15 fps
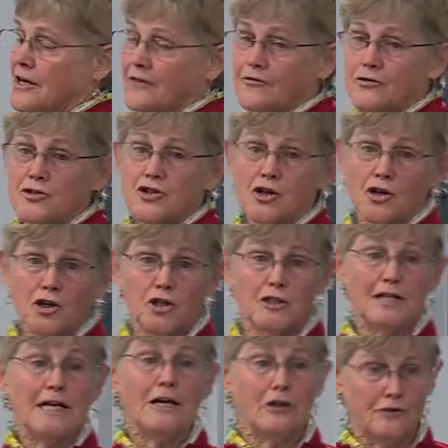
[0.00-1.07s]
efforts are
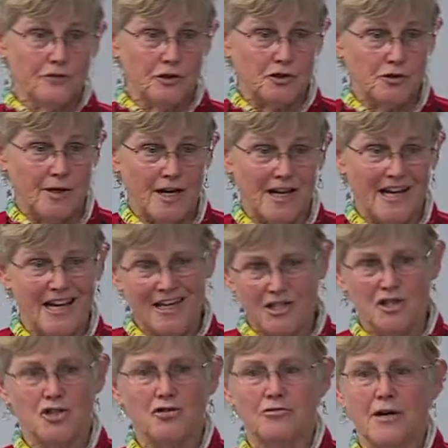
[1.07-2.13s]
called interval training,
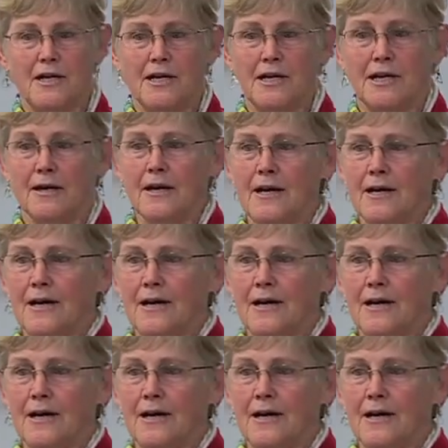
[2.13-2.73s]
HIIT training,